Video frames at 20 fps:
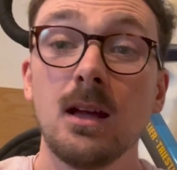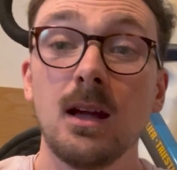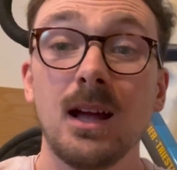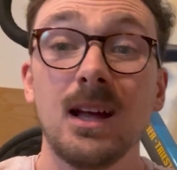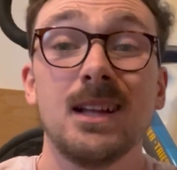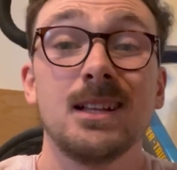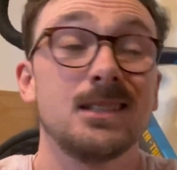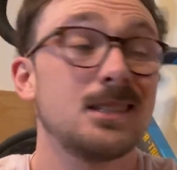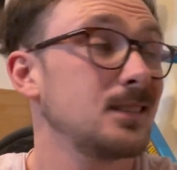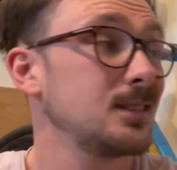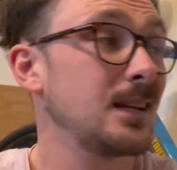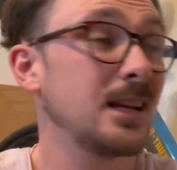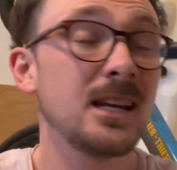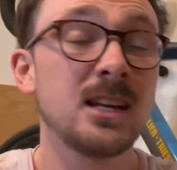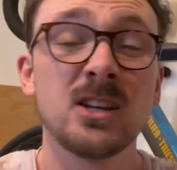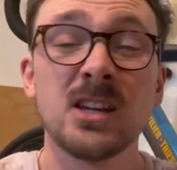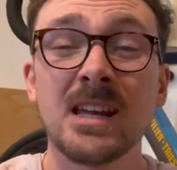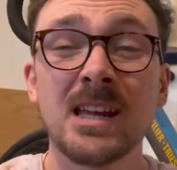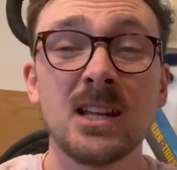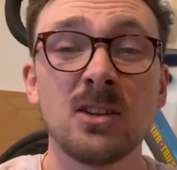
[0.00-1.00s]
And
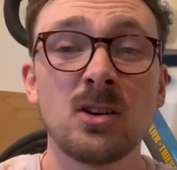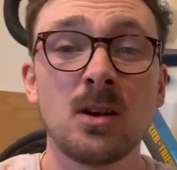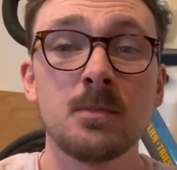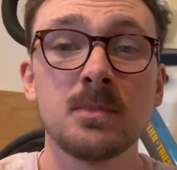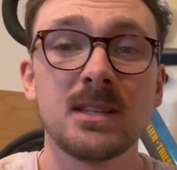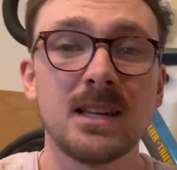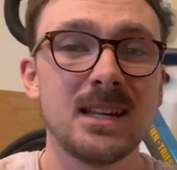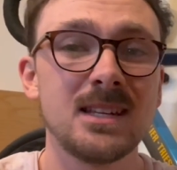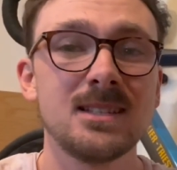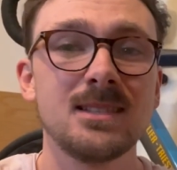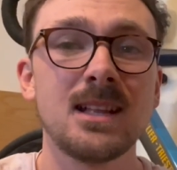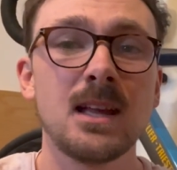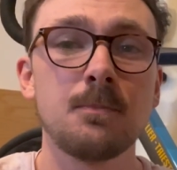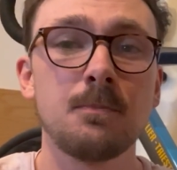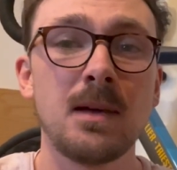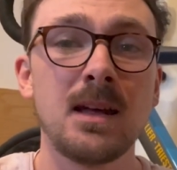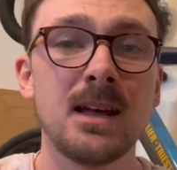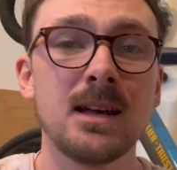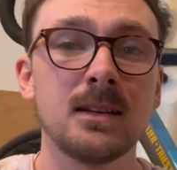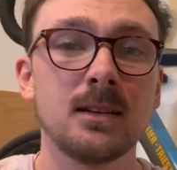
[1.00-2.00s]
10 kilograms isn't that
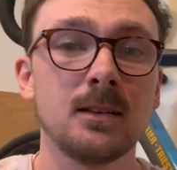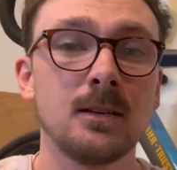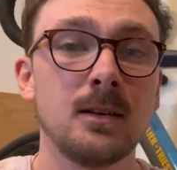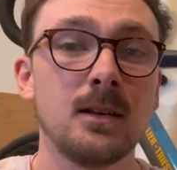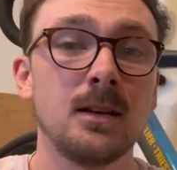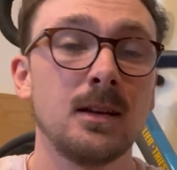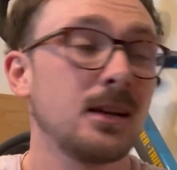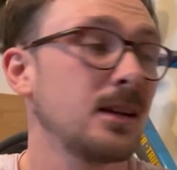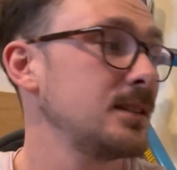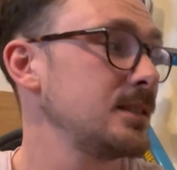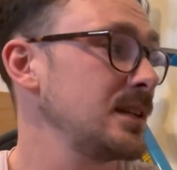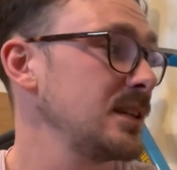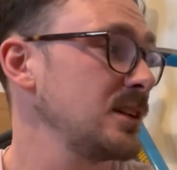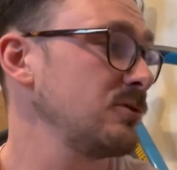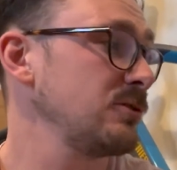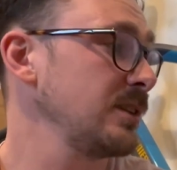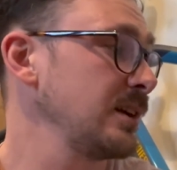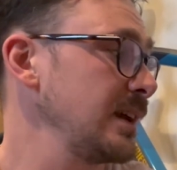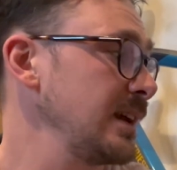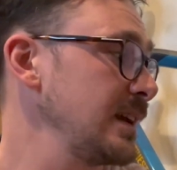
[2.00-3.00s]
bad,
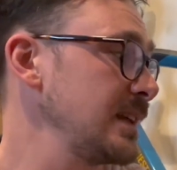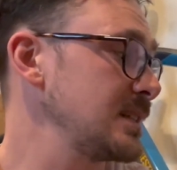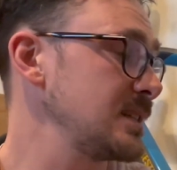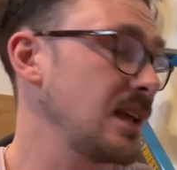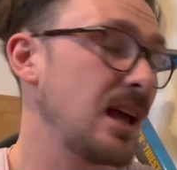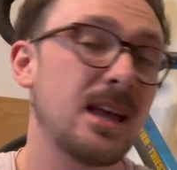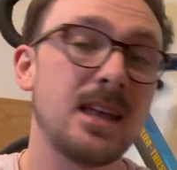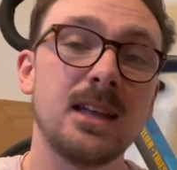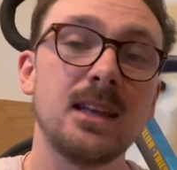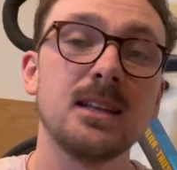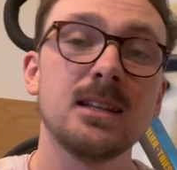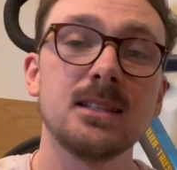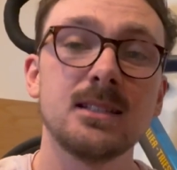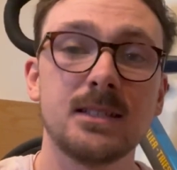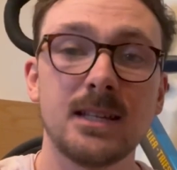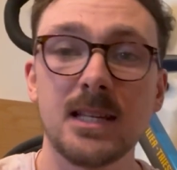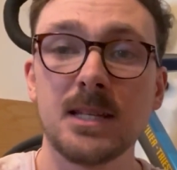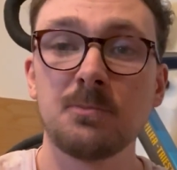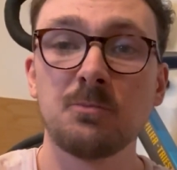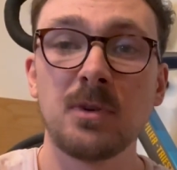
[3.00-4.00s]
considering it's a
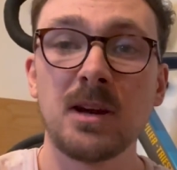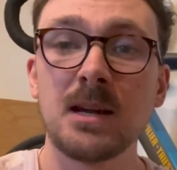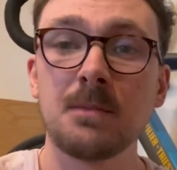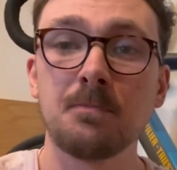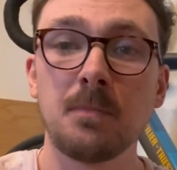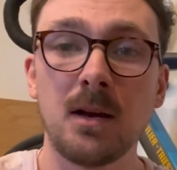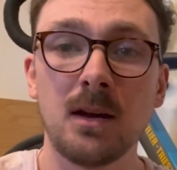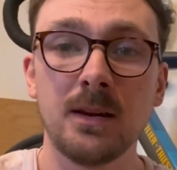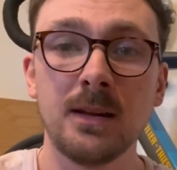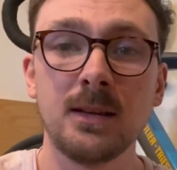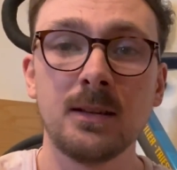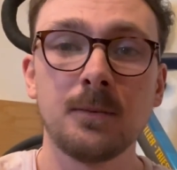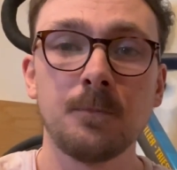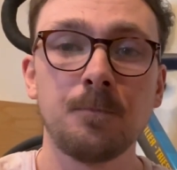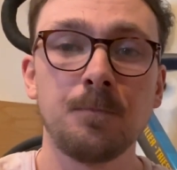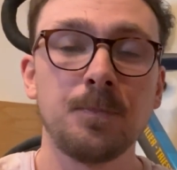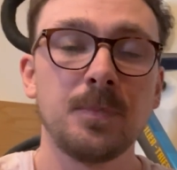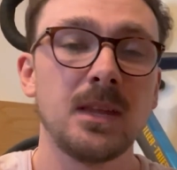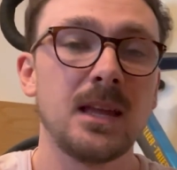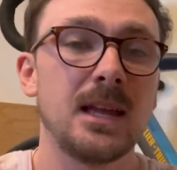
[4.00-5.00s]
disc brake bike,
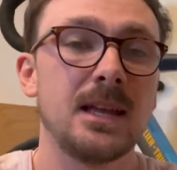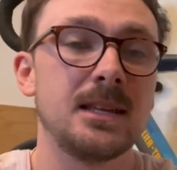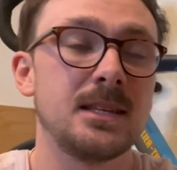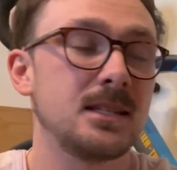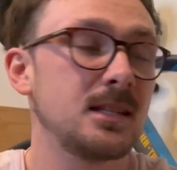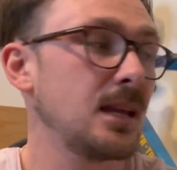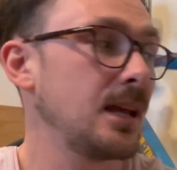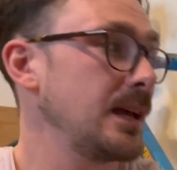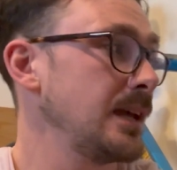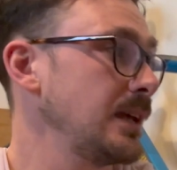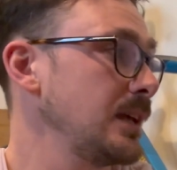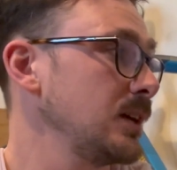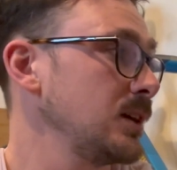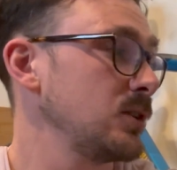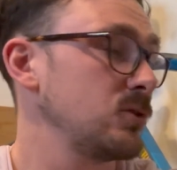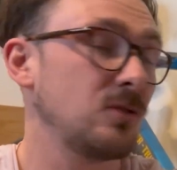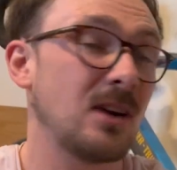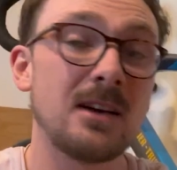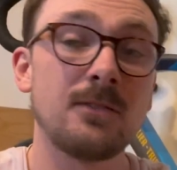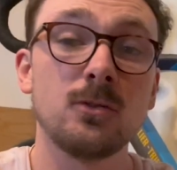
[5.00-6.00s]
it's a
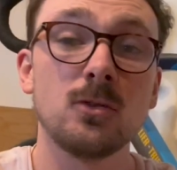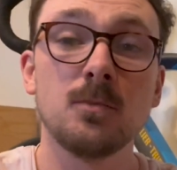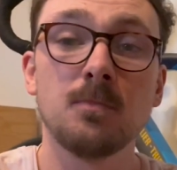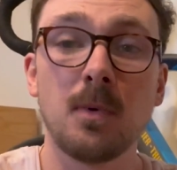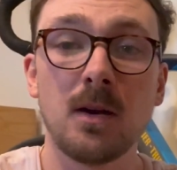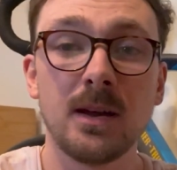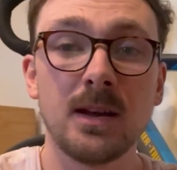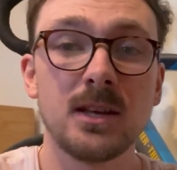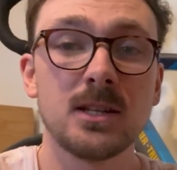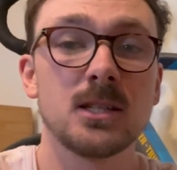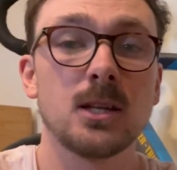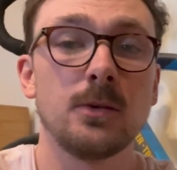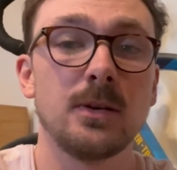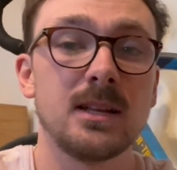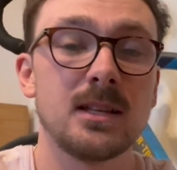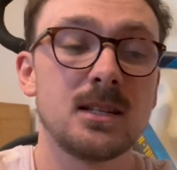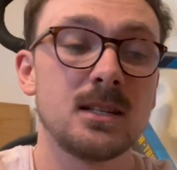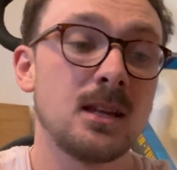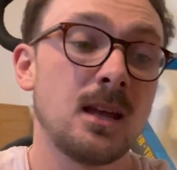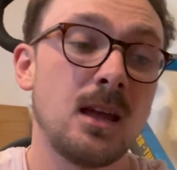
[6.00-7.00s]
gravel bike, so
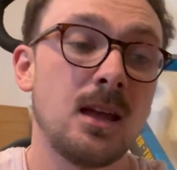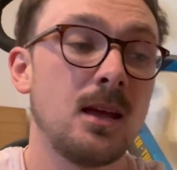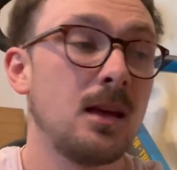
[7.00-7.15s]
it's